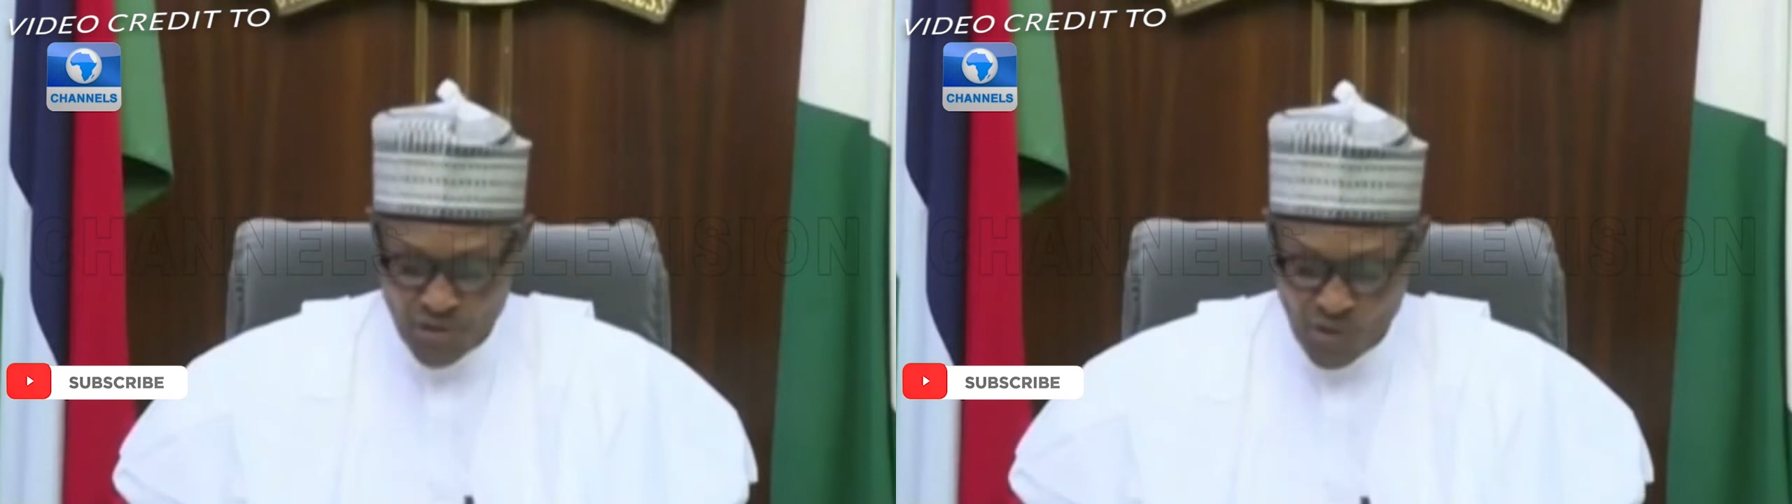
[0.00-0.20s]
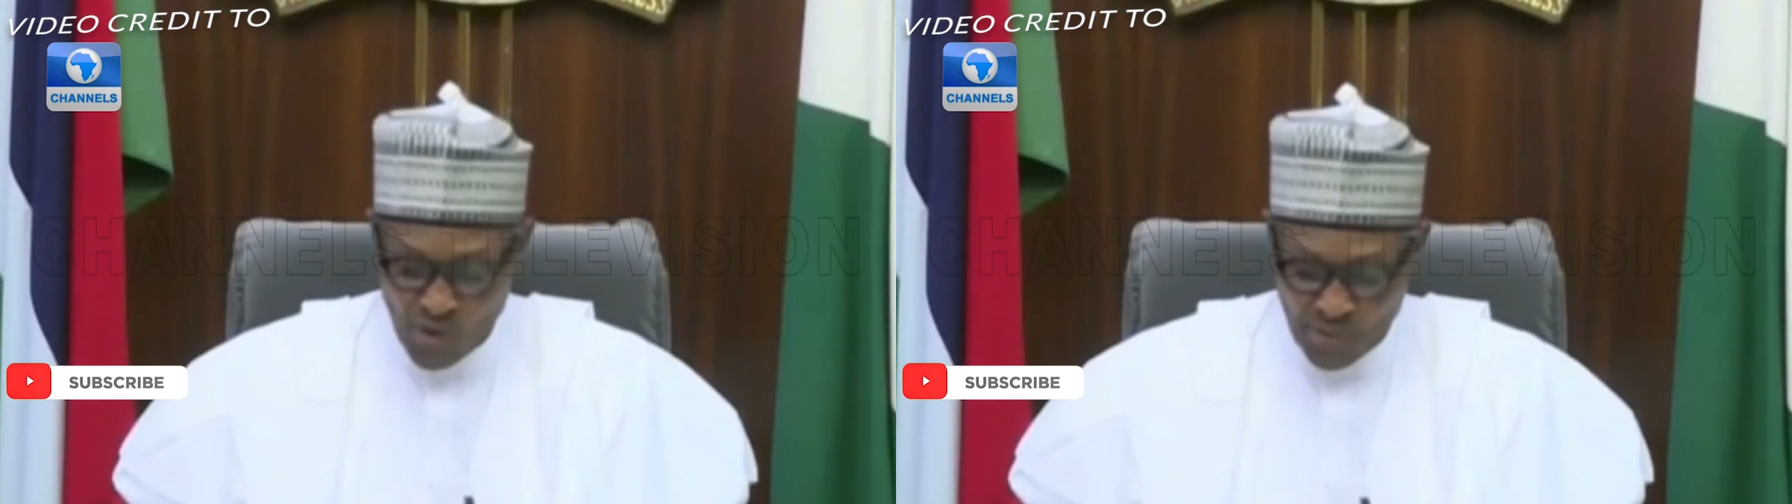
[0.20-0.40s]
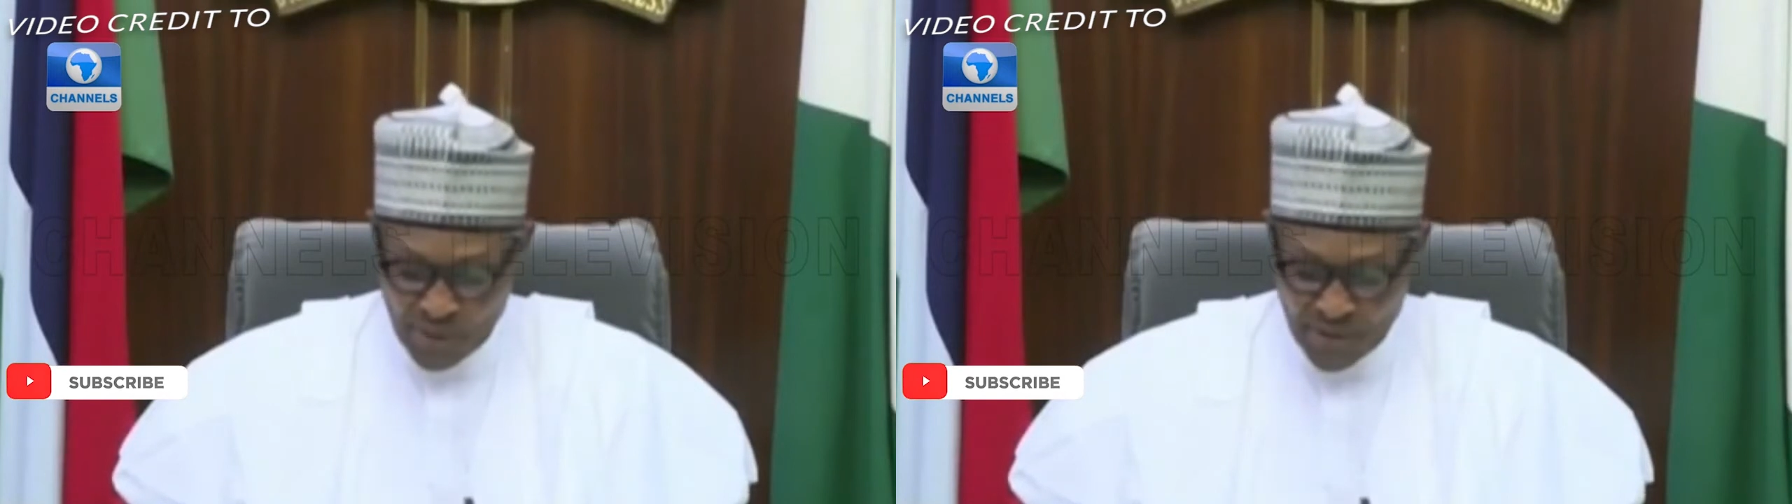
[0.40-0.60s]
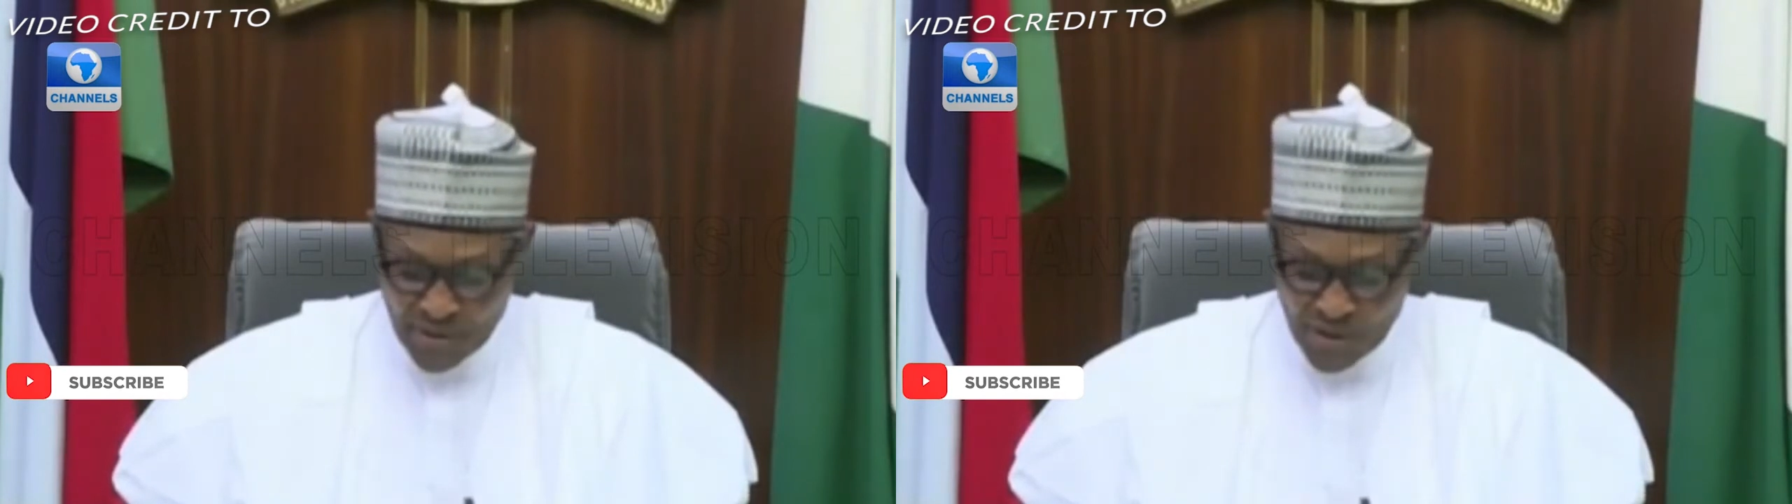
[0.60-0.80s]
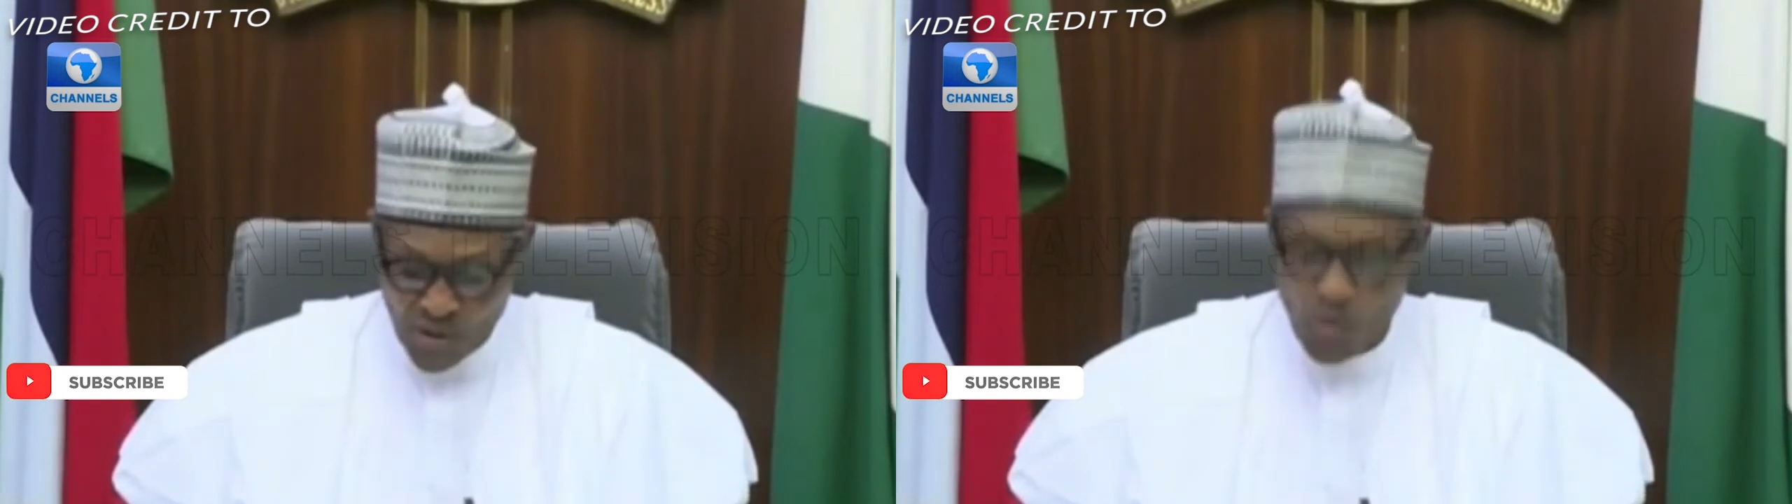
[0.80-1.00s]
to
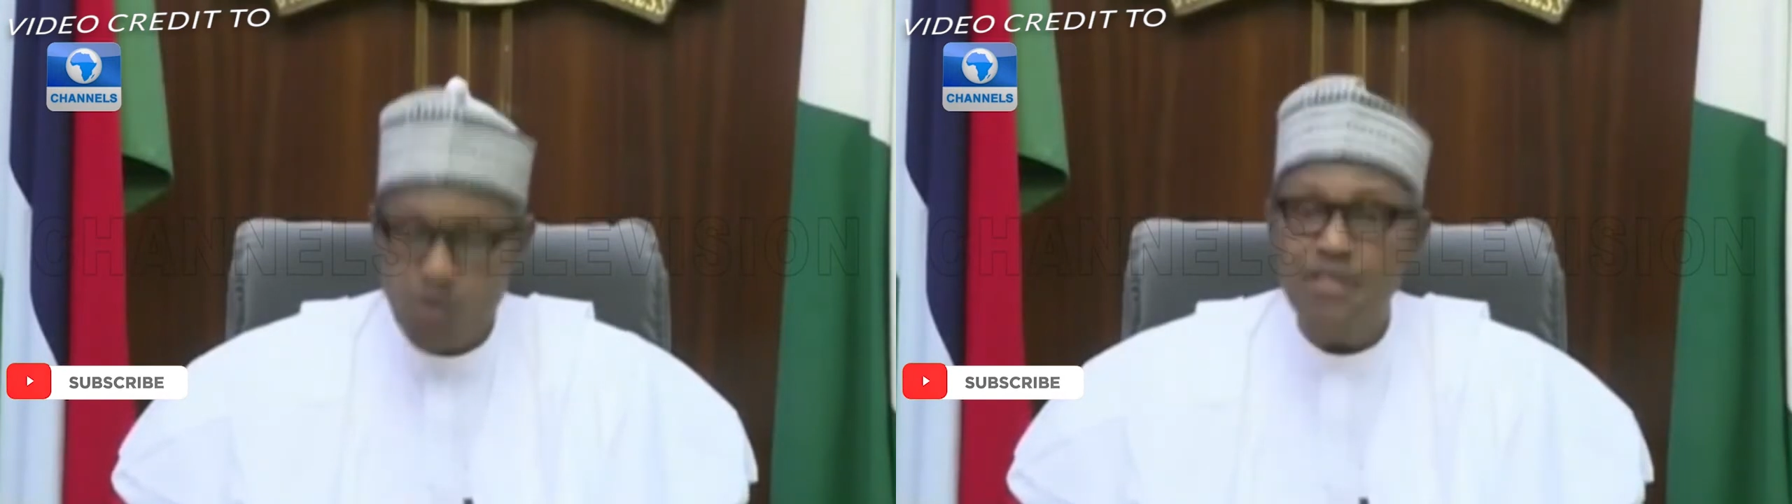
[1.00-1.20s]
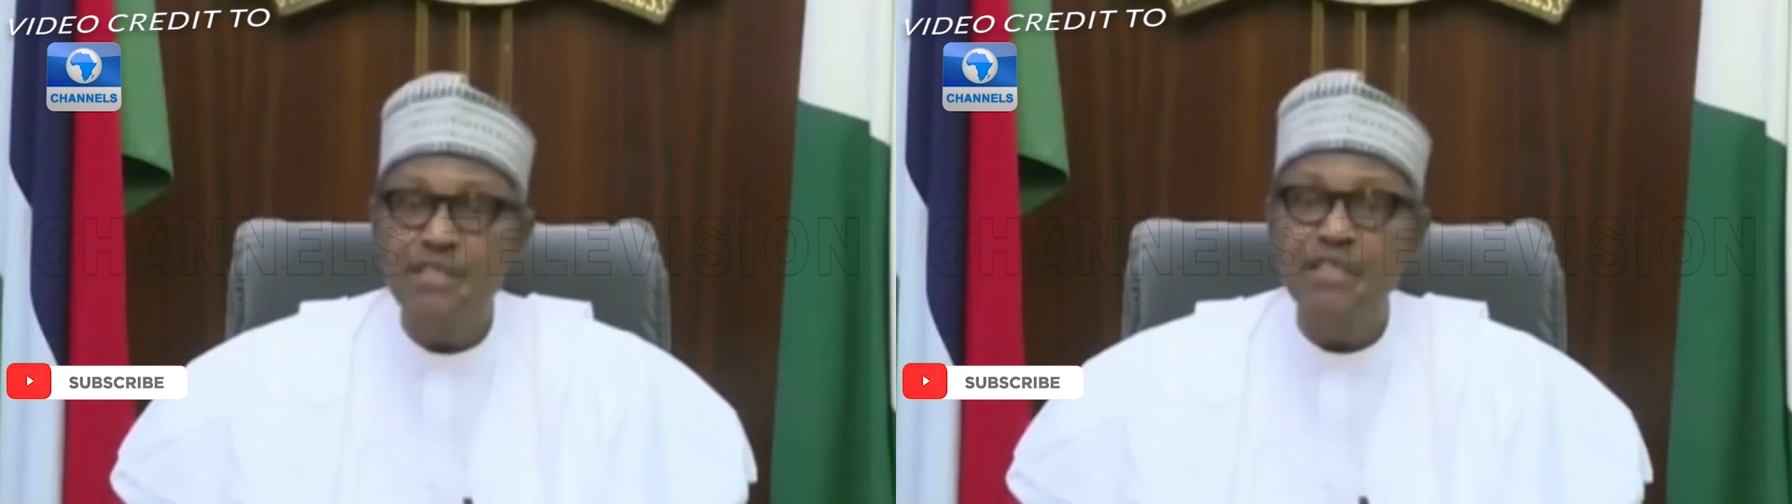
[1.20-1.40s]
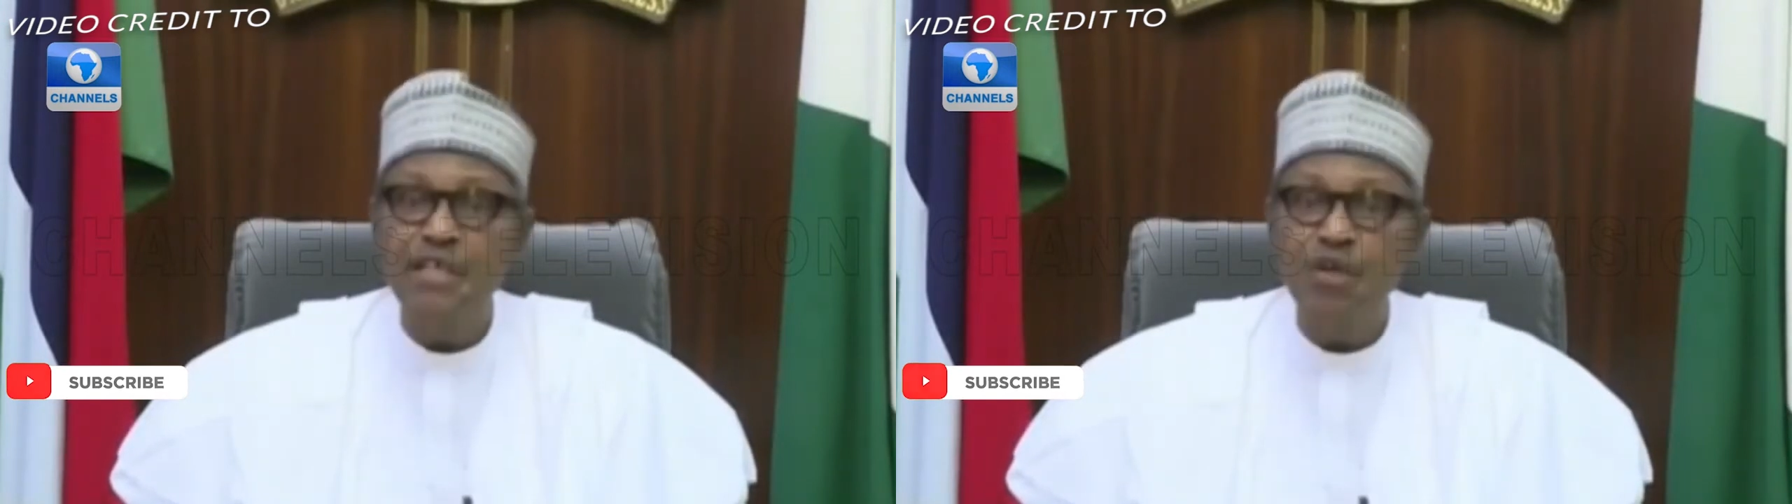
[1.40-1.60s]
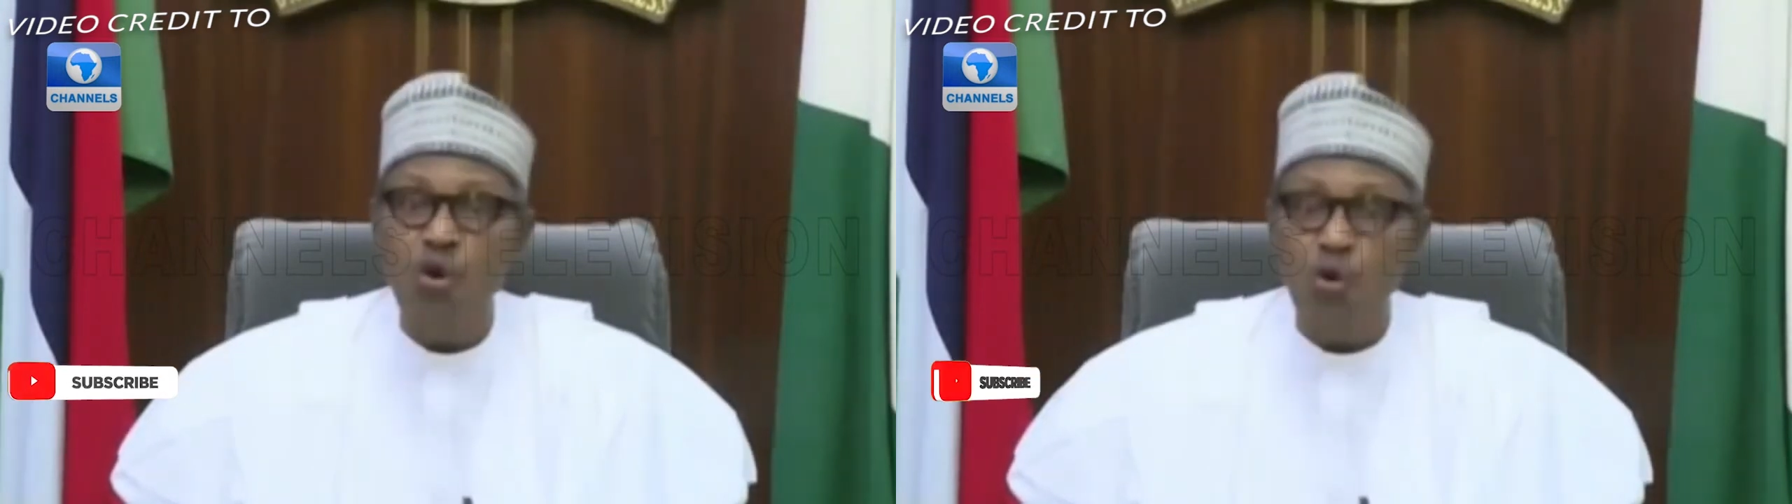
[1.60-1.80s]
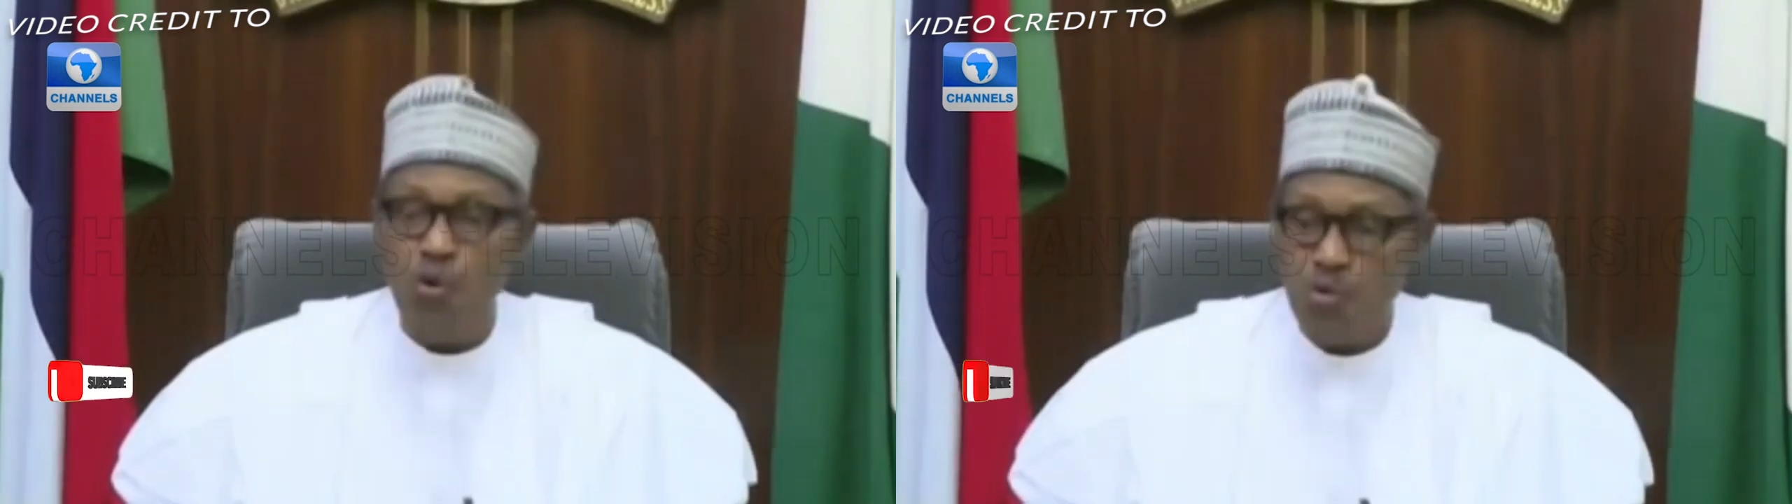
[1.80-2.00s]
operate within the
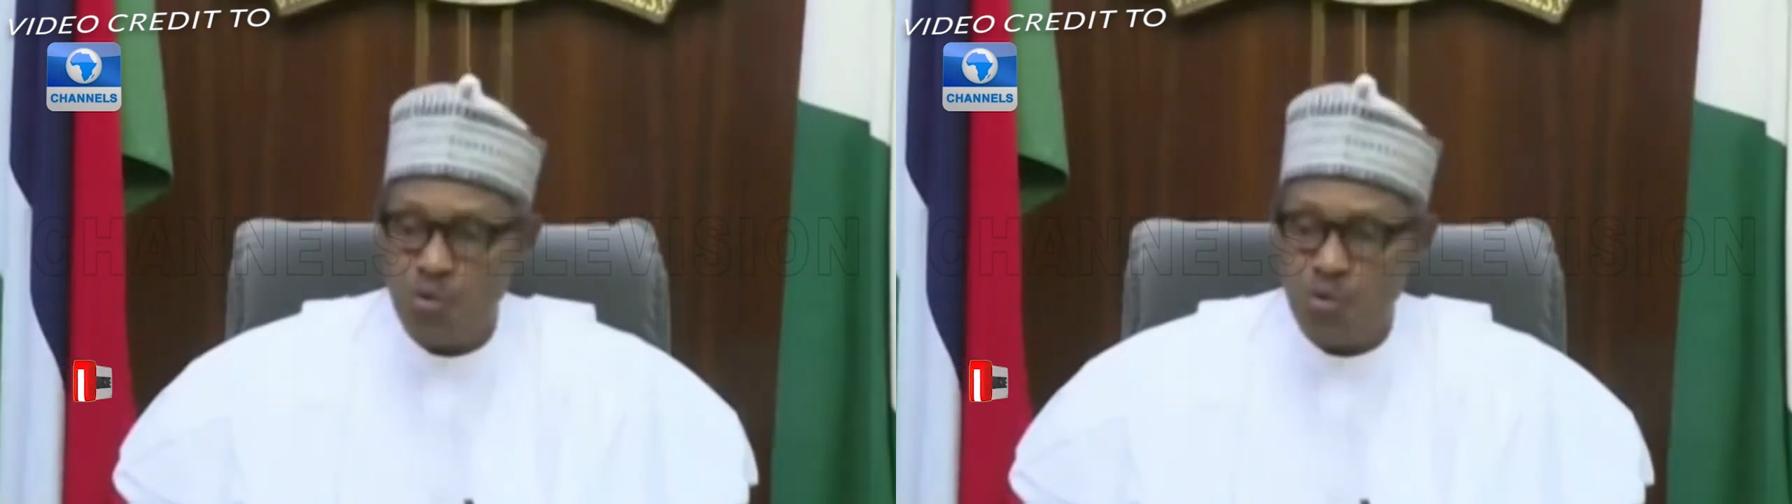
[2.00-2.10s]
law.